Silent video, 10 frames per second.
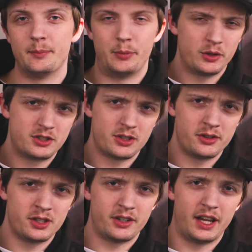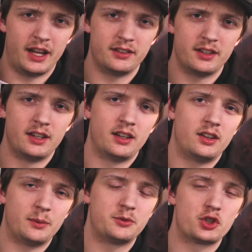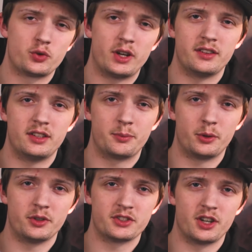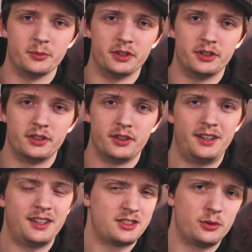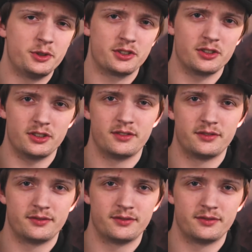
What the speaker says: Bone Saw, on the other hand, helps you shred the opponent's armor, and that's always good.